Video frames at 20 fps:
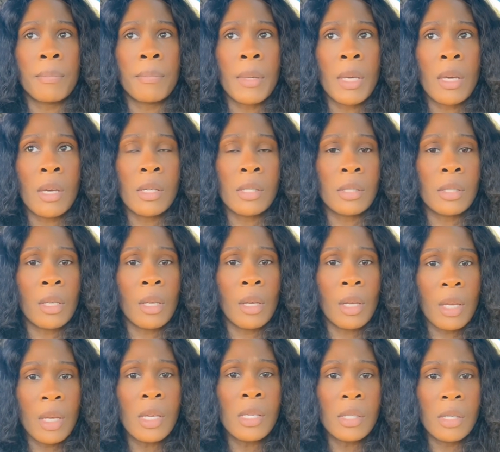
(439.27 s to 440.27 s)
because
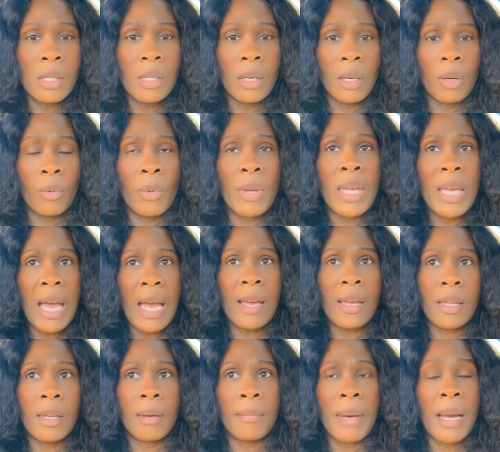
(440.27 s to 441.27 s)
he's good. We
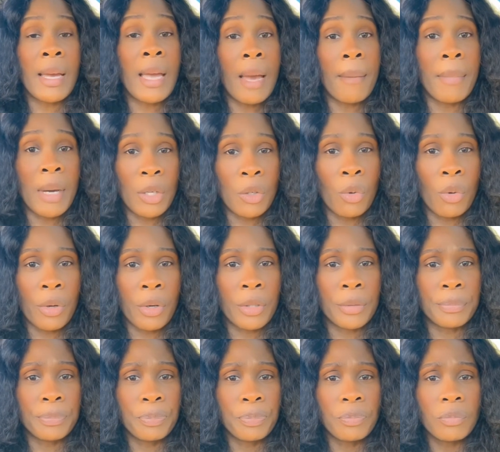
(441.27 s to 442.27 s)
got him. I got my
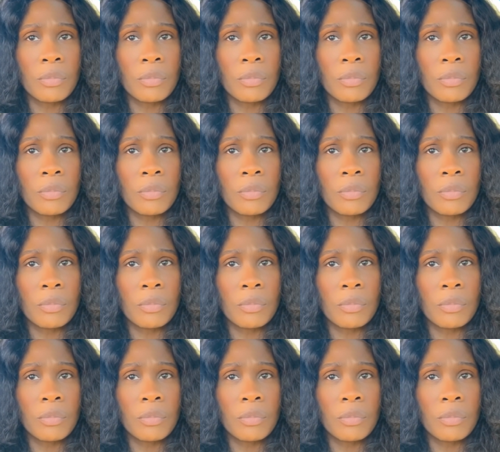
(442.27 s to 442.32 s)
daughter.